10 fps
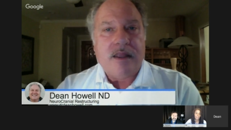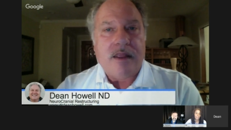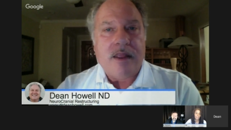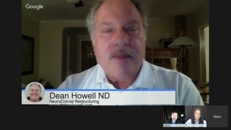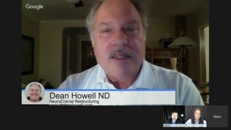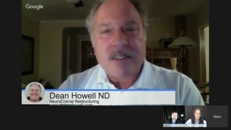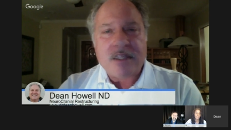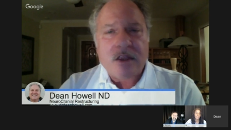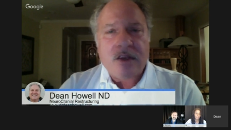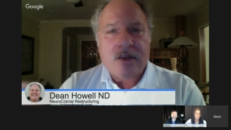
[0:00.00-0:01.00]
And this
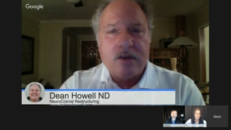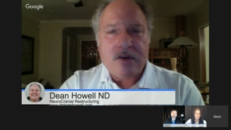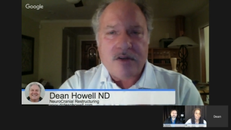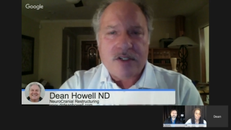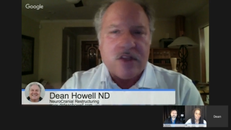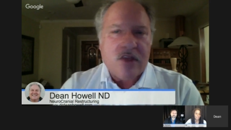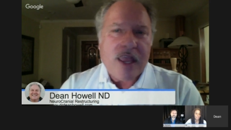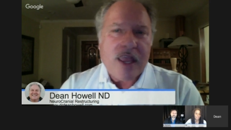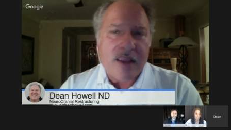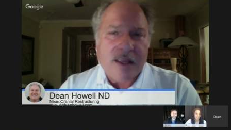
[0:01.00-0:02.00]
is a huge
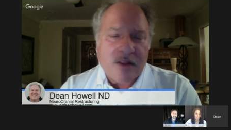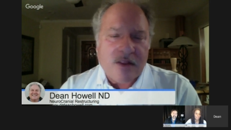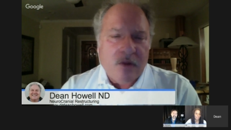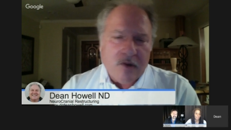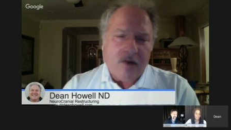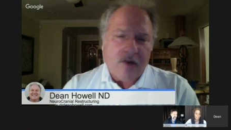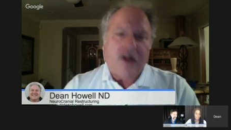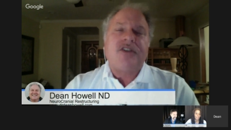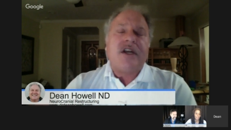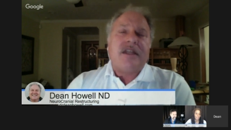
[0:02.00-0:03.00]
thing in the whole
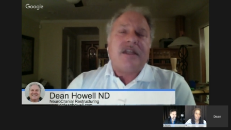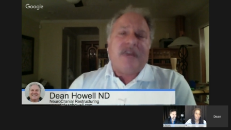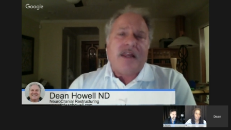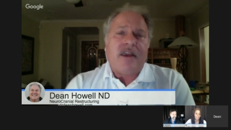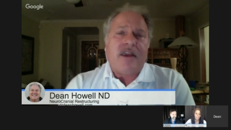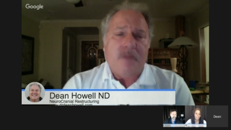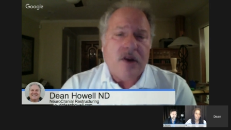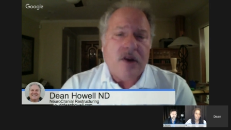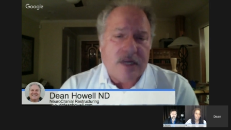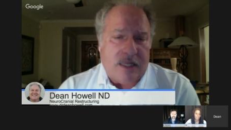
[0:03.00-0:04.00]
alternative healing
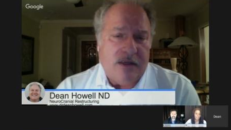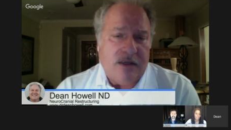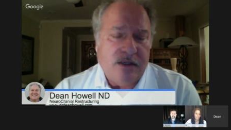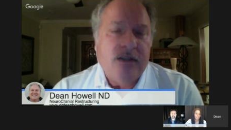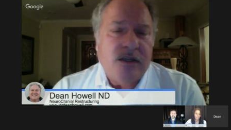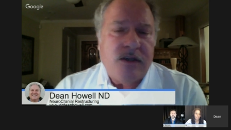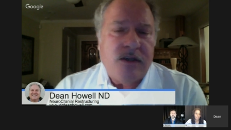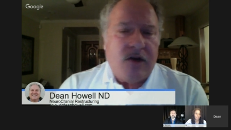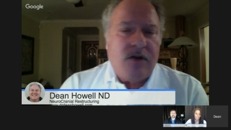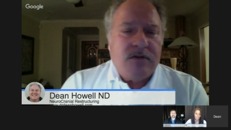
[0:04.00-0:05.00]
community.
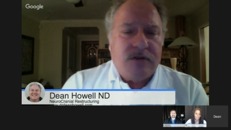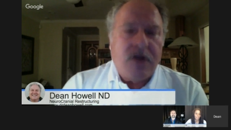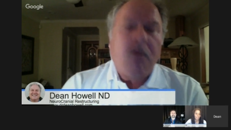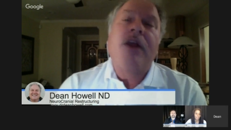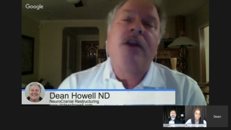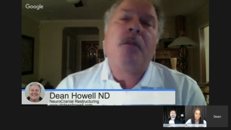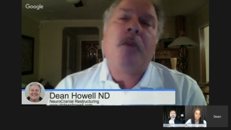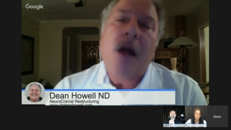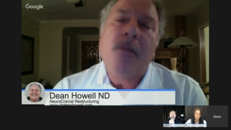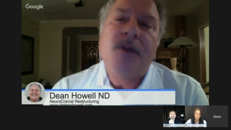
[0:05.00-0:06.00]
You know, do you want your
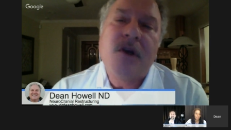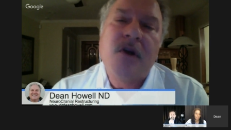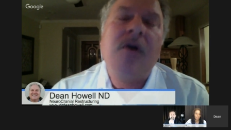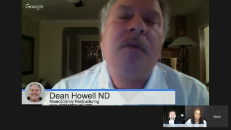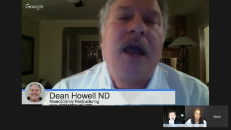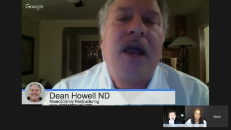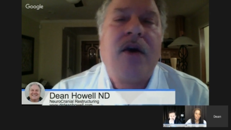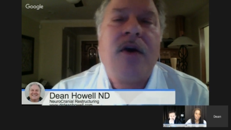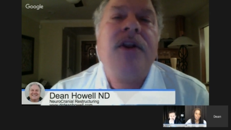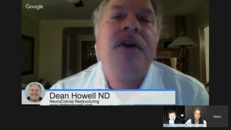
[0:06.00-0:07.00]
problem to go away,
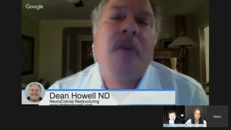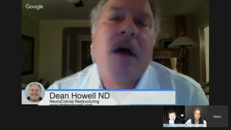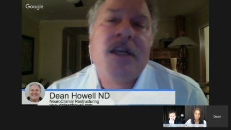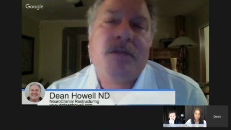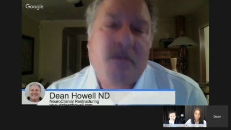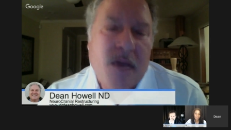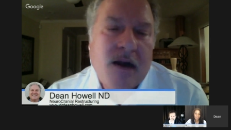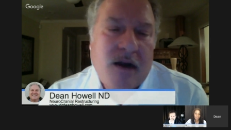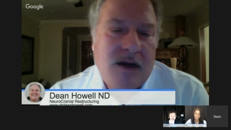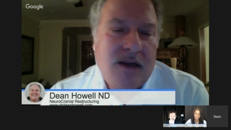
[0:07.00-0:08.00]
or do you want to be
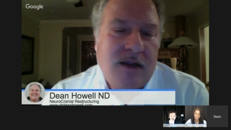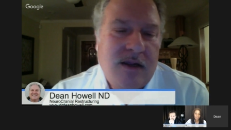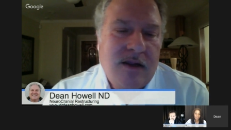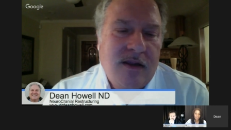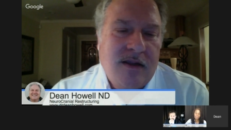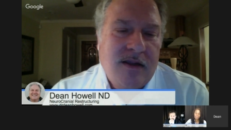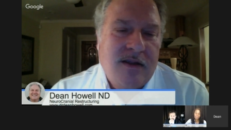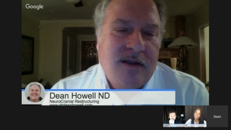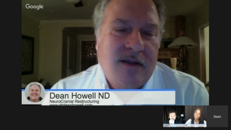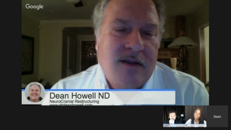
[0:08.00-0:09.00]
better?
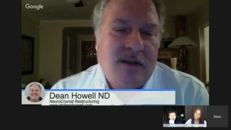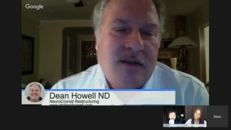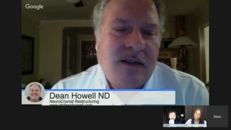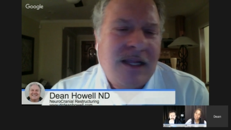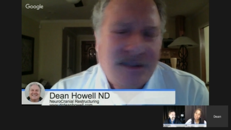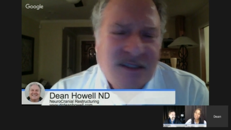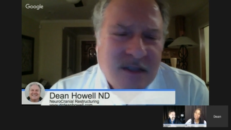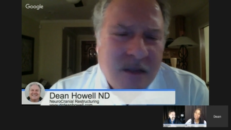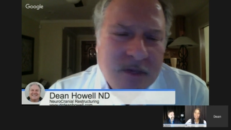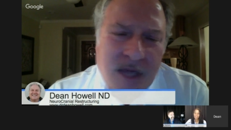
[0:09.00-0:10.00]
That's
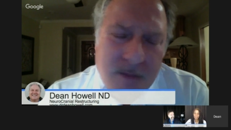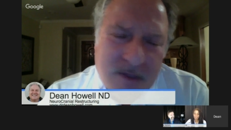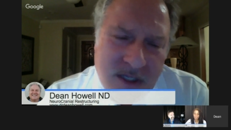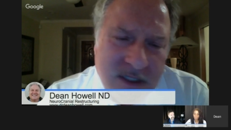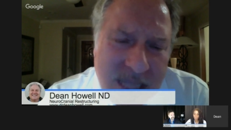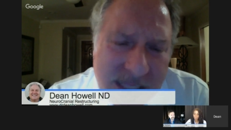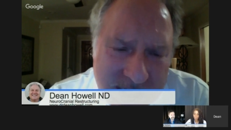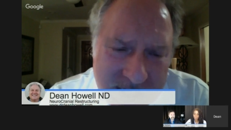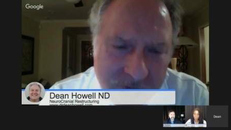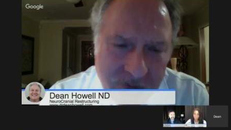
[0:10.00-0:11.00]
sometimes
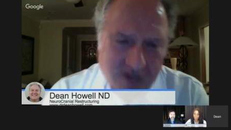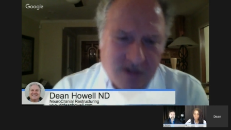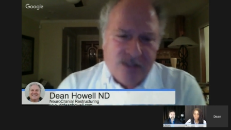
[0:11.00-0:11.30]
slightly different.